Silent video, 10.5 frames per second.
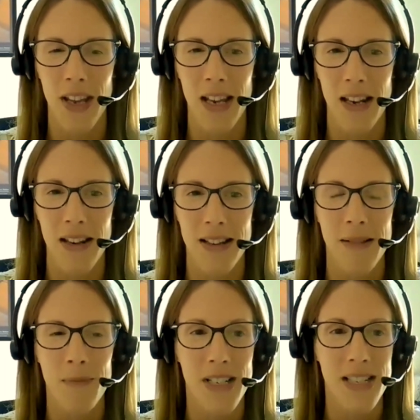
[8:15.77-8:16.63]
in
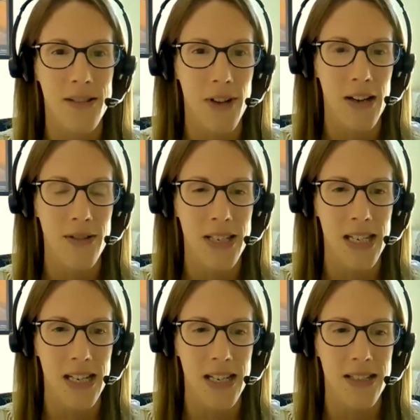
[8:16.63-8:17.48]
my
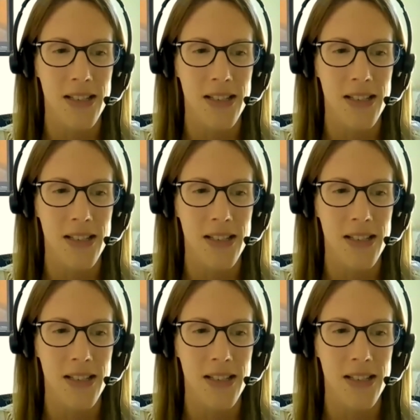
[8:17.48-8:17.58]
surroundings.